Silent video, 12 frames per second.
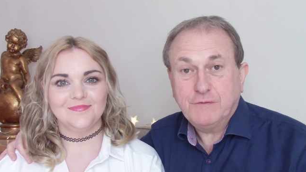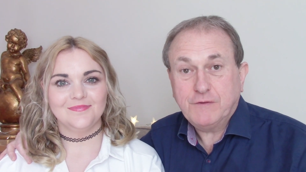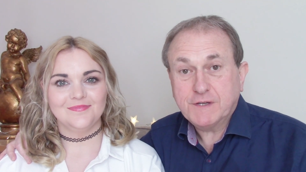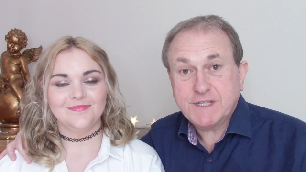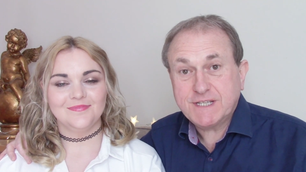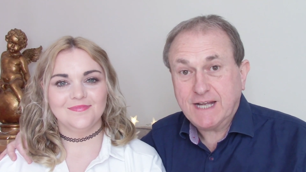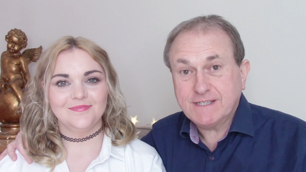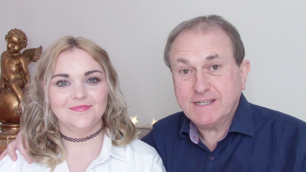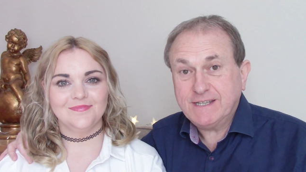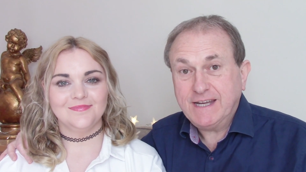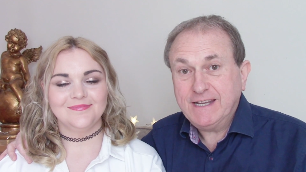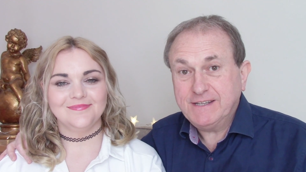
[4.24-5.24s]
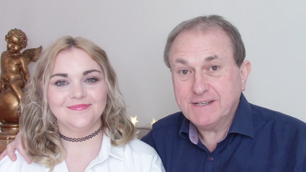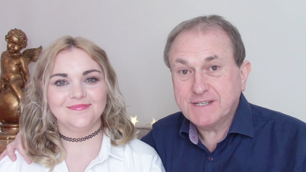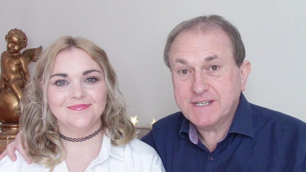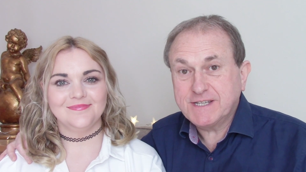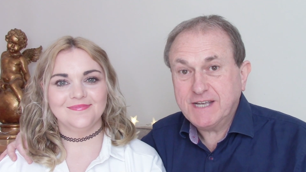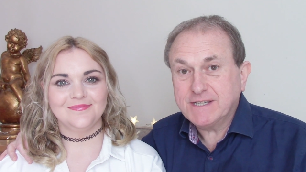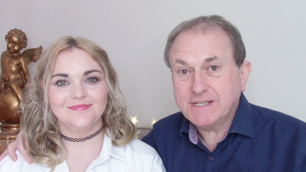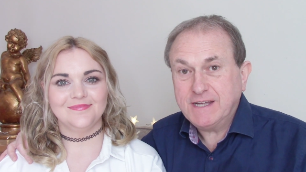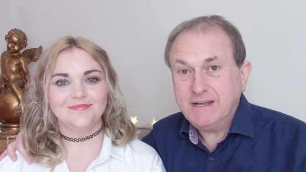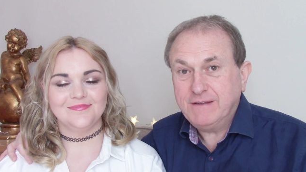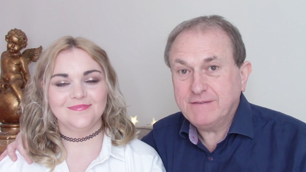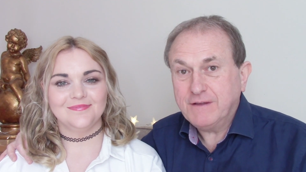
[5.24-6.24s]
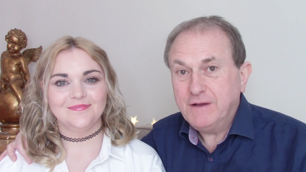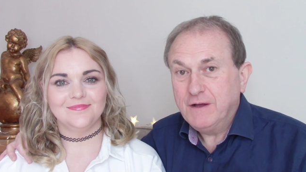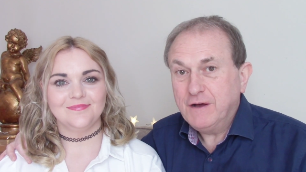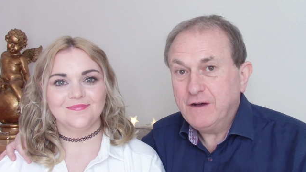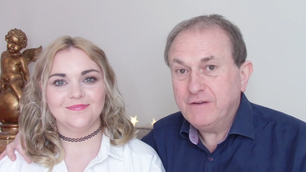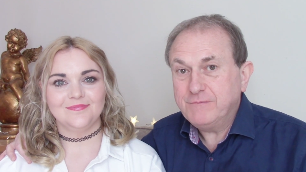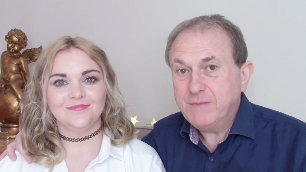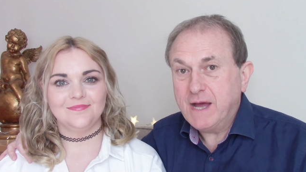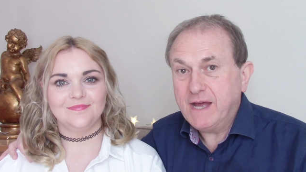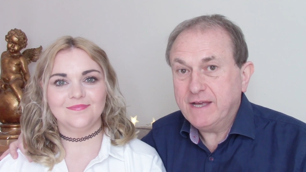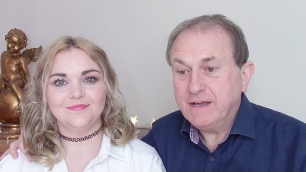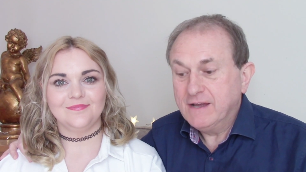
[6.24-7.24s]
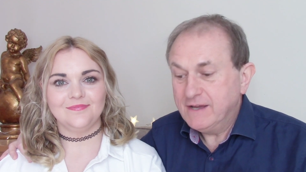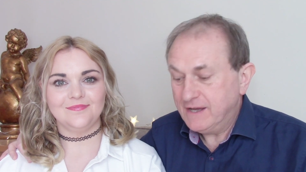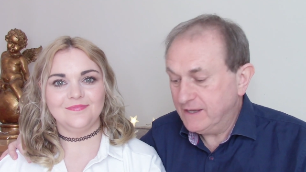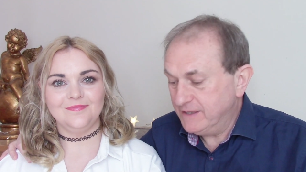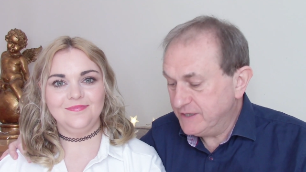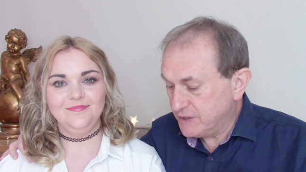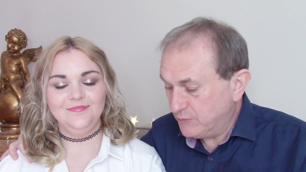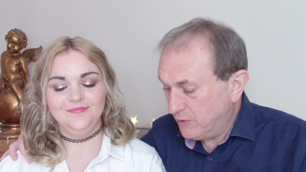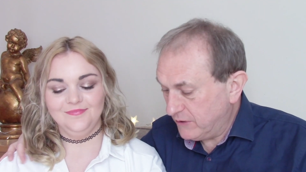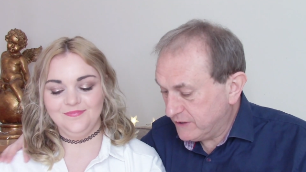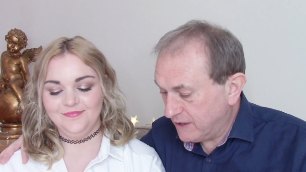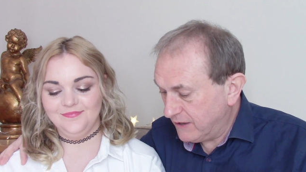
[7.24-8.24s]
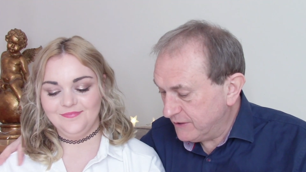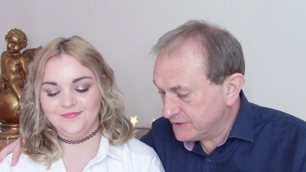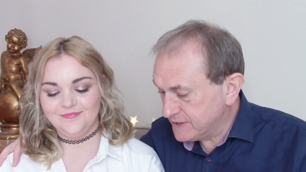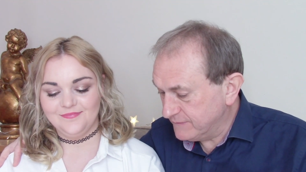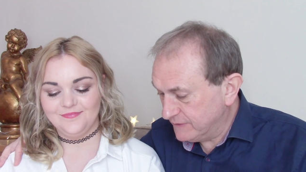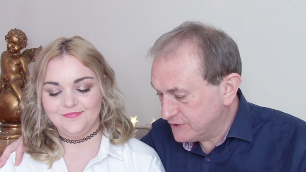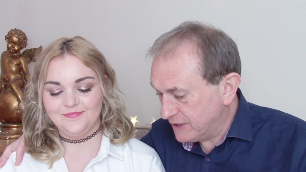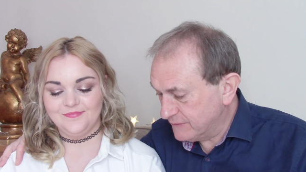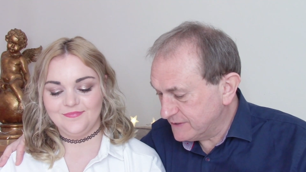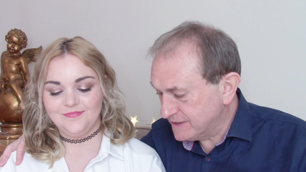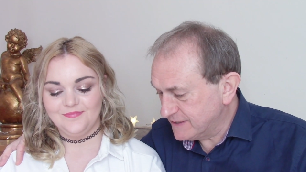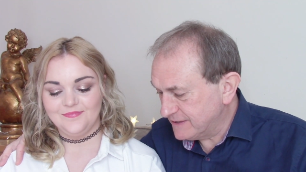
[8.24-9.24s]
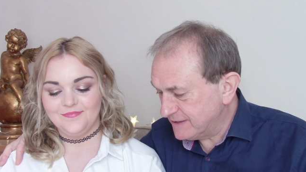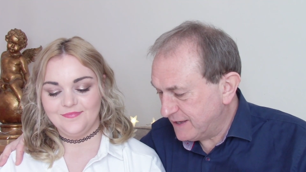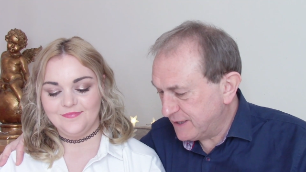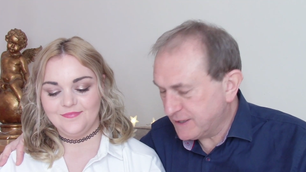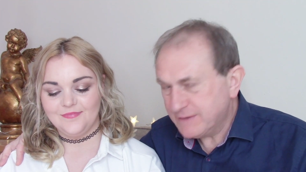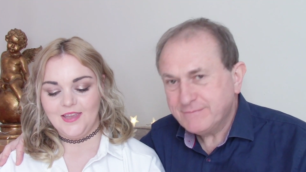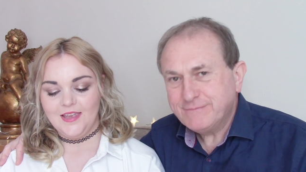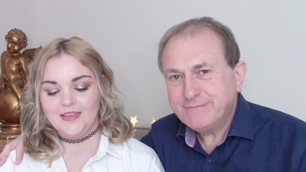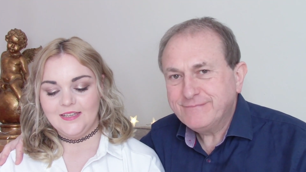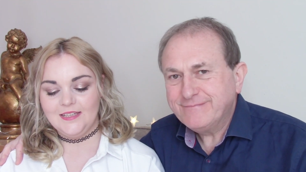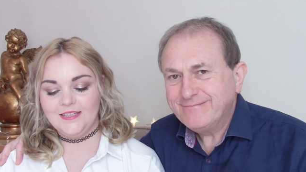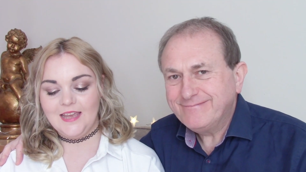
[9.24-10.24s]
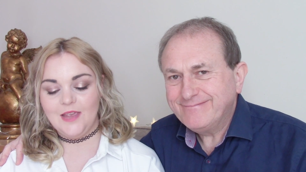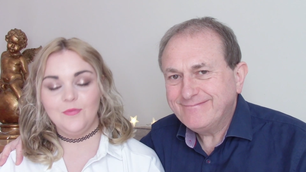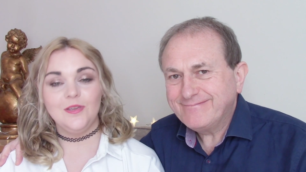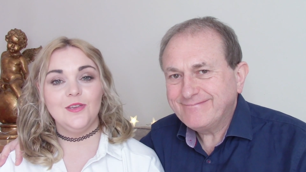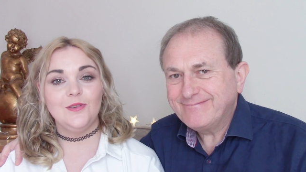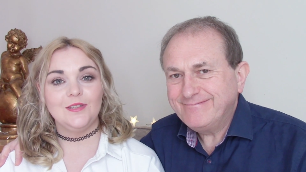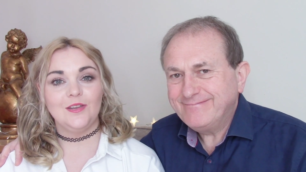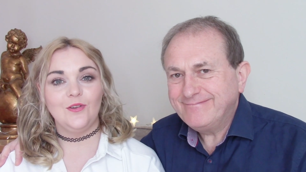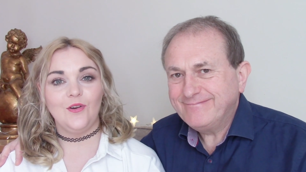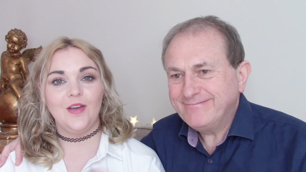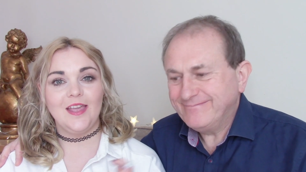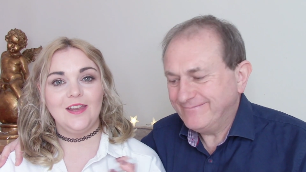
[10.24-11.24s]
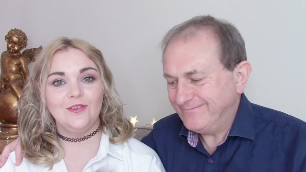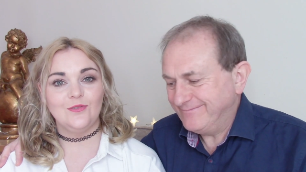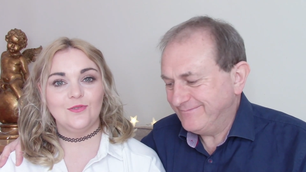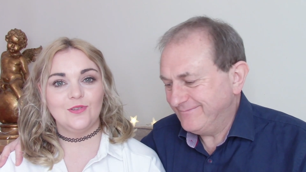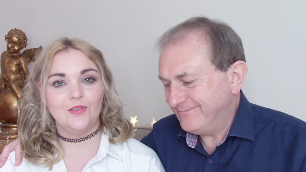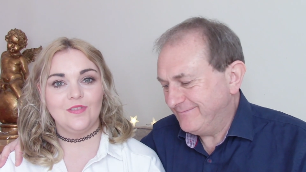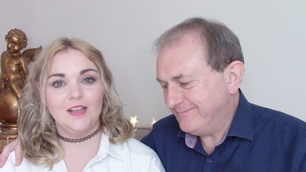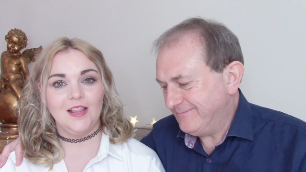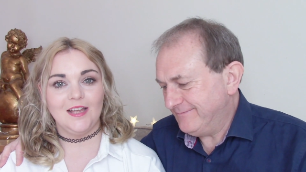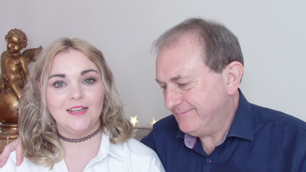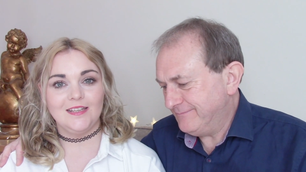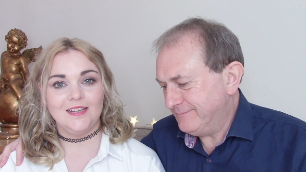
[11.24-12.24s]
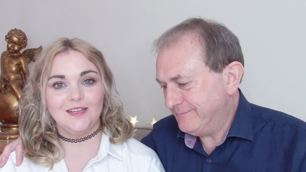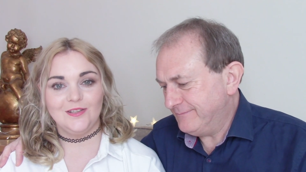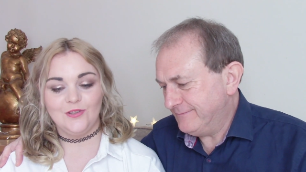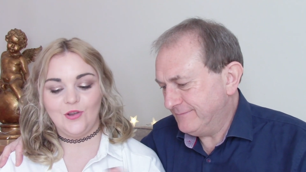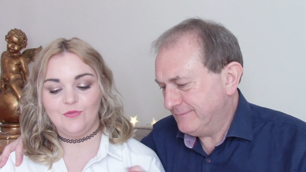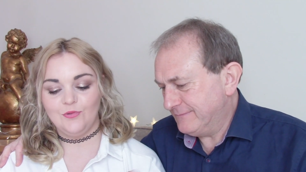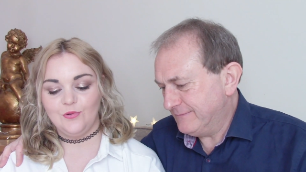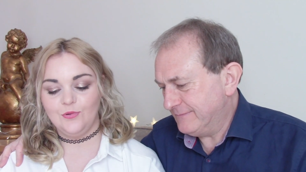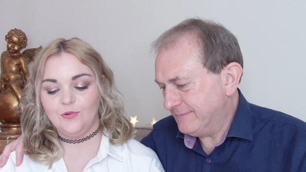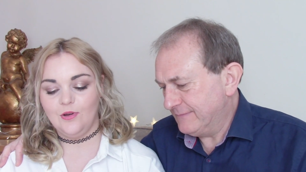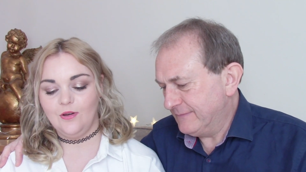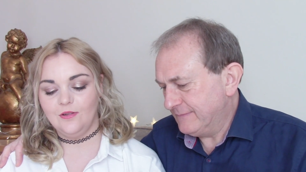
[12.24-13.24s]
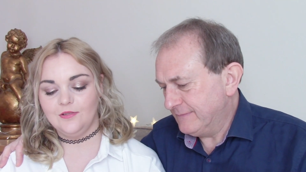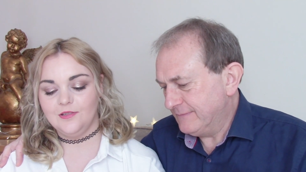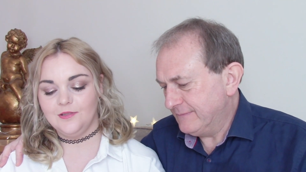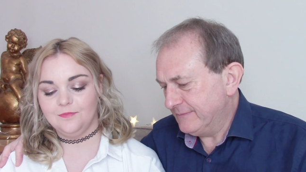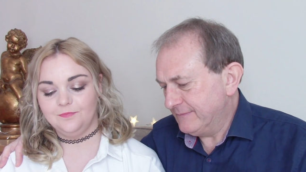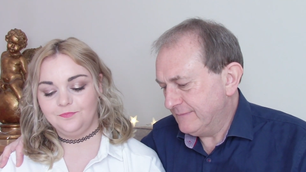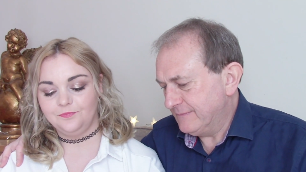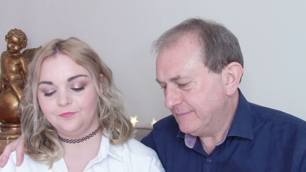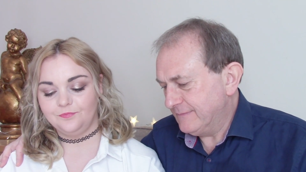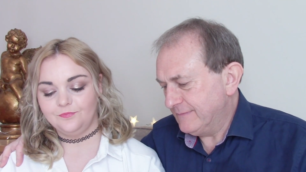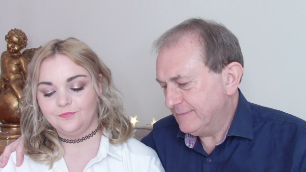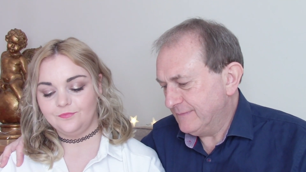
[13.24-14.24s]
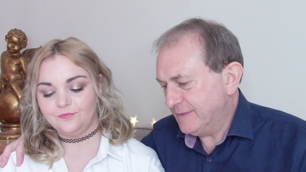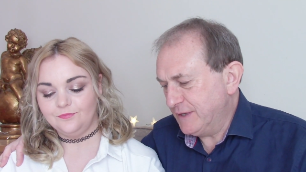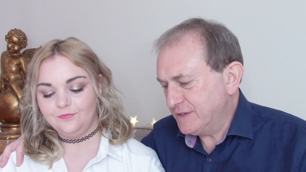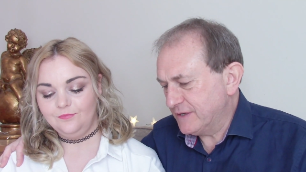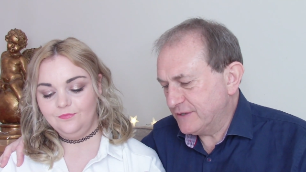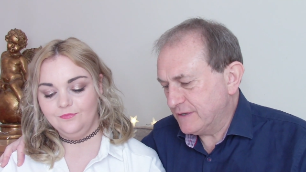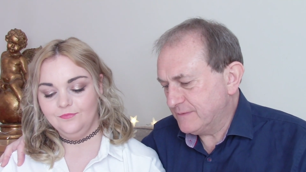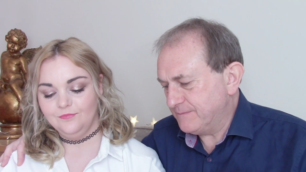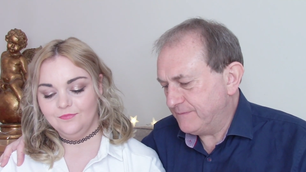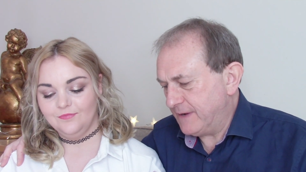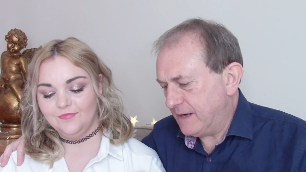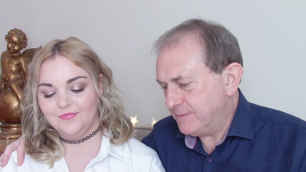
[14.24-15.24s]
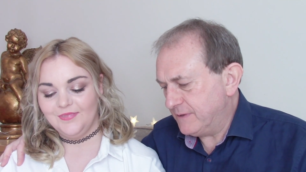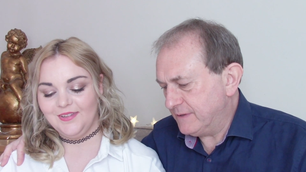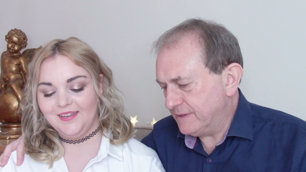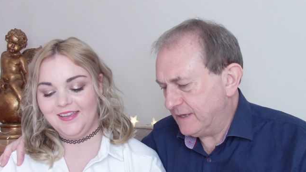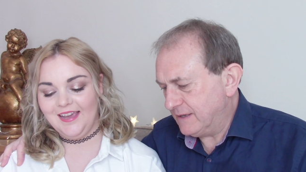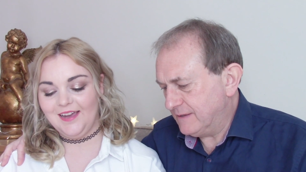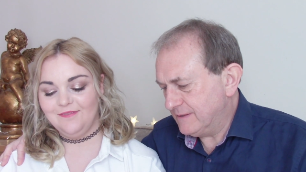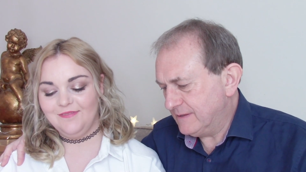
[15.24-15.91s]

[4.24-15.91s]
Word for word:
Speaker 1: for Saturday the 16th of May. Alyssa, what cards have you chosen today?
Speaker 2: Today we're using our Angels of Atlantis Oracle cards.
Speaker 1: These are just fab, aren't they? Yeah,
Speaker 2: I